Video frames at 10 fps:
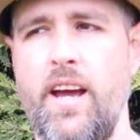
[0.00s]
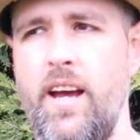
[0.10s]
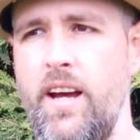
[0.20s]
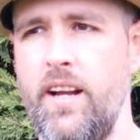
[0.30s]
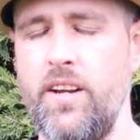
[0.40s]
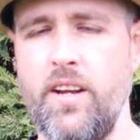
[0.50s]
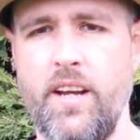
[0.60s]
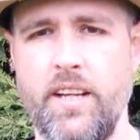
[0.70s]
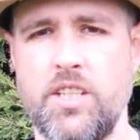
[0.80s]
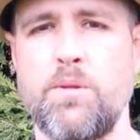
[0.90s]
and
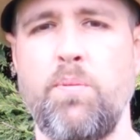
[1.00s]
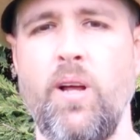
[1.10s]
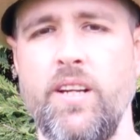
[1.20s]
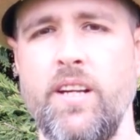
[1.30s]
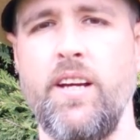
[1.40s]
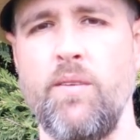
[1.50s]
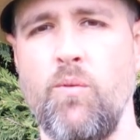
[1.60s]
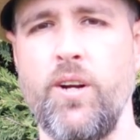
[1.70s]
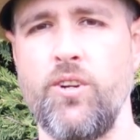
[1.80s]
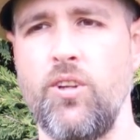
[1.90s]
explain to him
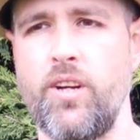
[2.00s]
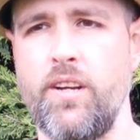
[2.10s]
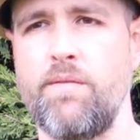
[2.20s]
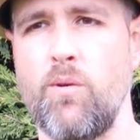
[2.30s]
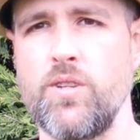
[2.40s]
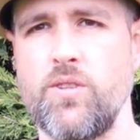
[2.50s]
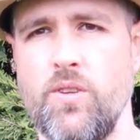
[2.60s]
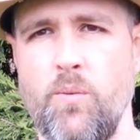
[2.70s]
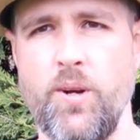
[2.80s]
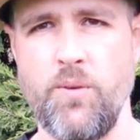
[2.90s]
what you're looking for, so
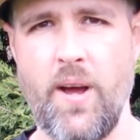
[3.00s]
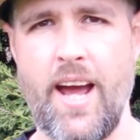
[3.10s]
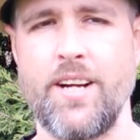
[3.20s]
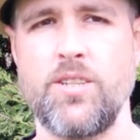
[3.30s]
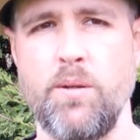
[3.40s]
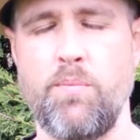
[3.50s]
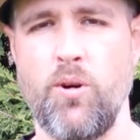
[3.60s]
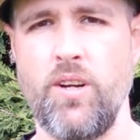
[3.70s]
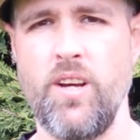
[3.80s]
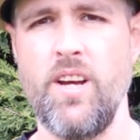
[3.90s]
that when you actually
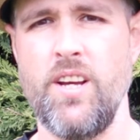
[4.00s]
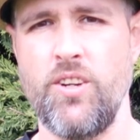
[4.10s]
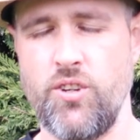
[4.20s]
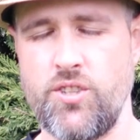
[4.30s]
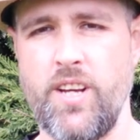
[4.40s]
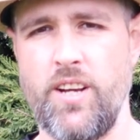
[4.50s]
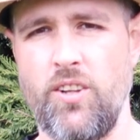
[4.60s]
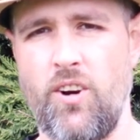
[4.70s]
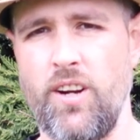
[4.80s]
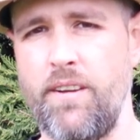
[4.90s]
put your
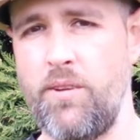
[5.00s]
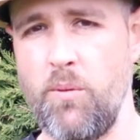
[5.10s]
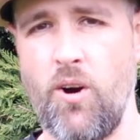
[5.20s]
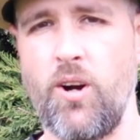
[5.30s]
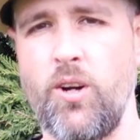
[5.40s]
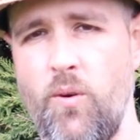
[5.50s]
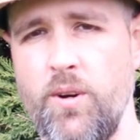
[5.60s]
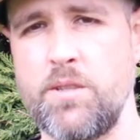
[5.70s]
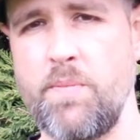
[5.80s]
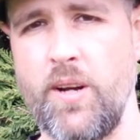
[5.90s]
sail on, if you are
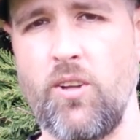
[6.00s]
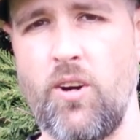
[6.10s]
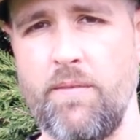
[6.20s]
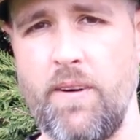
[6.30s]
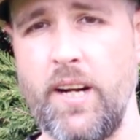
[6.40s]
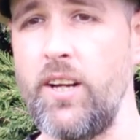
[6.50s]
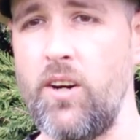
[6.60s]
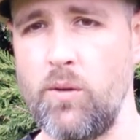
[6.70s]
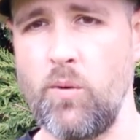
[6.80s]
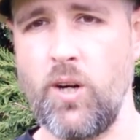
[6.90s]
going to spend a lot of money
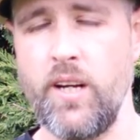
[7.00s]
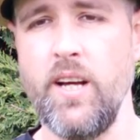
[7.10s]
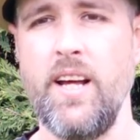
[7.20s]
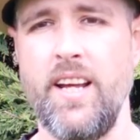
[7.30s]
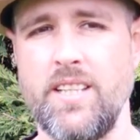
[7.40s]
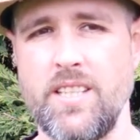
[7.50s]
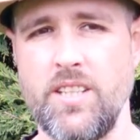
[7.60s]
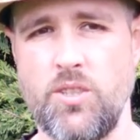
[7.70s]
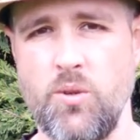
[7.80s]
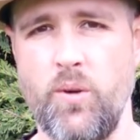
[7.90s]
on one, it's
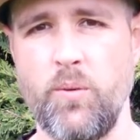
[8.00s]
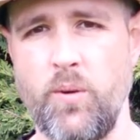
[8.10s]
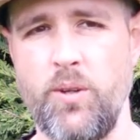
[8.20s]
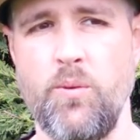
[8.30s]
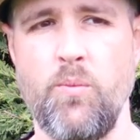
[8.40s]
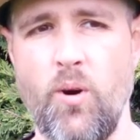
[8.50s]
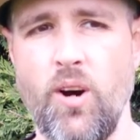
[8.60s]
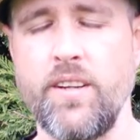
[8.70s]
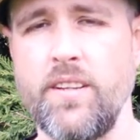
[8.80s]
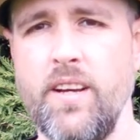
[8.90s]
doing what you
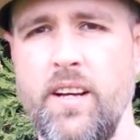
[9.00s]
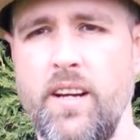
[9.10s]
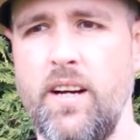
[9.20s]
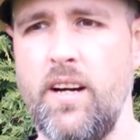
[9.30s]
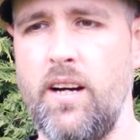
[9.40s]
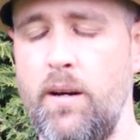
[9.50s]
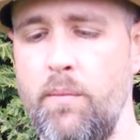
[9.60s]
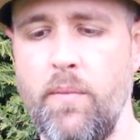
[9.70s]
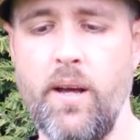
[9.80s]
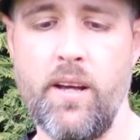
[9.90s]
want.
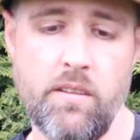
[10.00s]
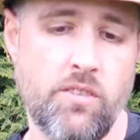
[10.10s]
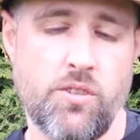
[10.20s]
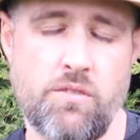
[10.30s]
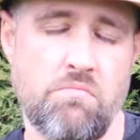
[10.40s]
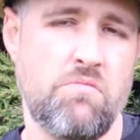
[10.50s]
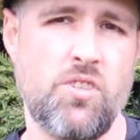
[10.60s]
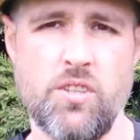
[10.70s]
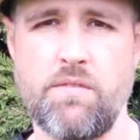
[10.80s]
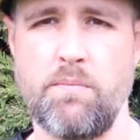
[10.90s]

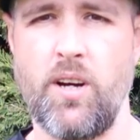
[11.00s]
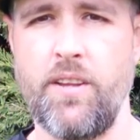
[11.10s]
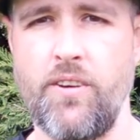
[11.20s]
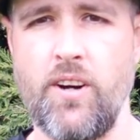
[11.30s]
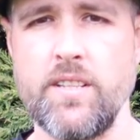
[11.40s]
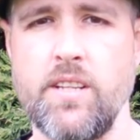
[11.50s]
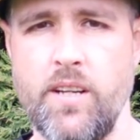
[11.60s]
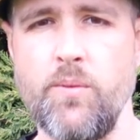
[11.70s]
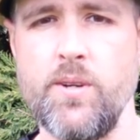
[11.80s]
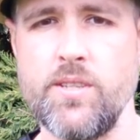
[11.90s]
Just my thoughts
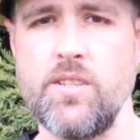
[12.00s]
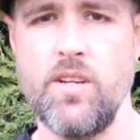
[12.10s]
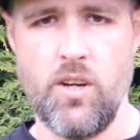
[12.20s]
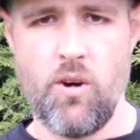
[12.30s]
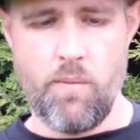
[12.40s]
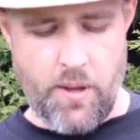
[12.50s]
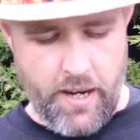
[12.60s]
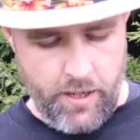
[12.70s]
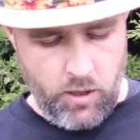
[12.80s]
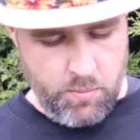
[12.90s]
anyways. Hope
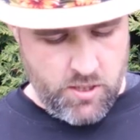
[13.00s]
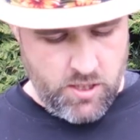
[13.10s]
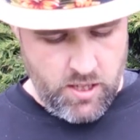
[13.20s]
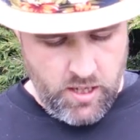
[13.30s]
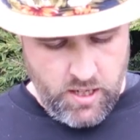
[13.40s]
that helps.